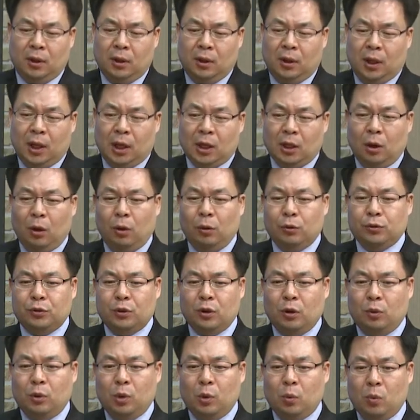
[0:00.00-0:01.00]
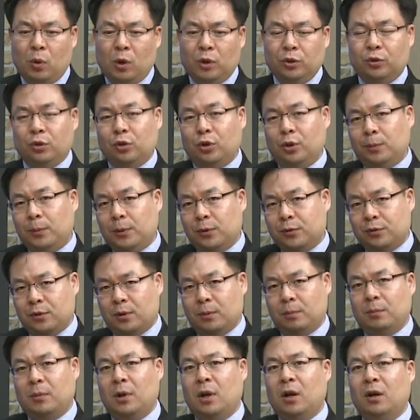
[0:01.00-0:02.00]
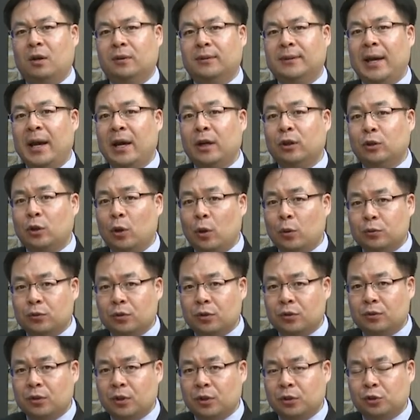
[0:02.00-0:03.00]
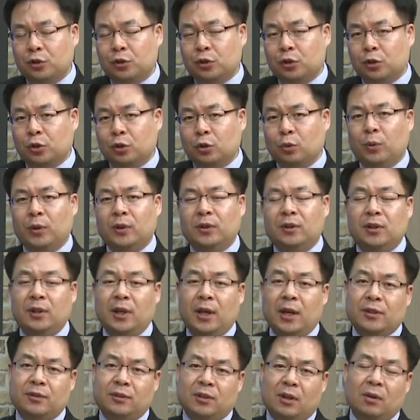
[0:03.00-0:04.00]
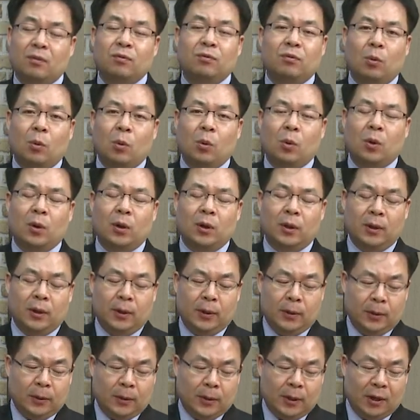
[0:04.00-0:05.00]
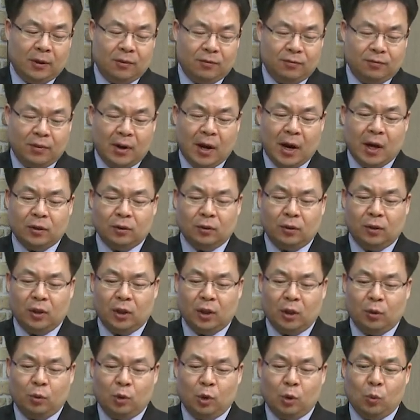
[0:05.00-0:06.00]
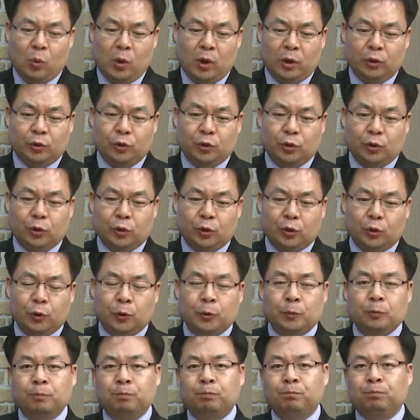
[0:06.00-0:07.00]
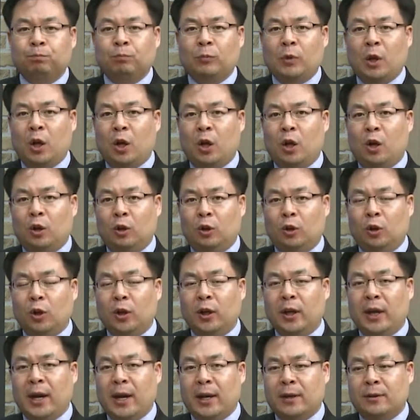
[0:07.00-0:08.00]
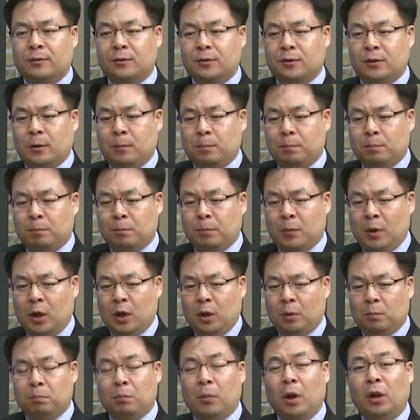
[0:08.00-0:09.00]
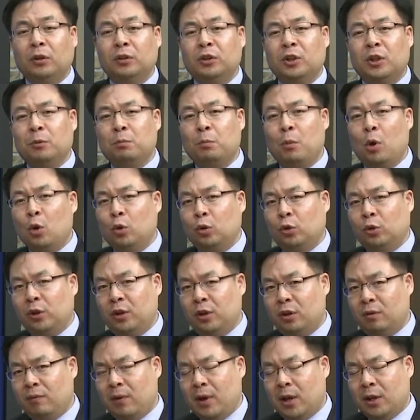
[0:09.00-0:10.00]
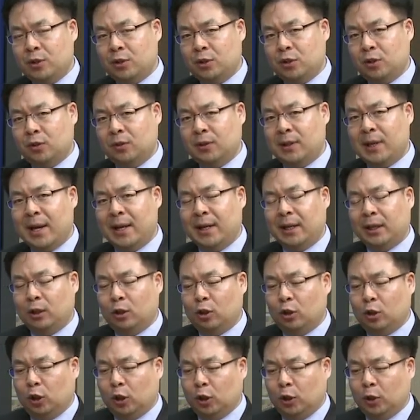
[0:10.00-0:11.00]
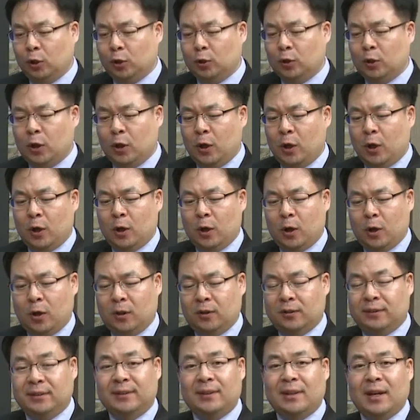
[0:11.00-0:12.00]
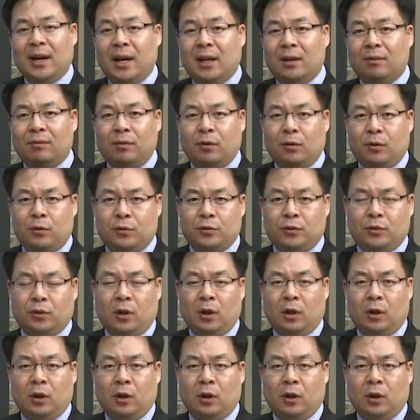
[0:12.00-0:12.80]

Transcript: And also we want to review some diagnosis issue with DSM-4. And finally, we want to look at some multimodal intervention that include diverse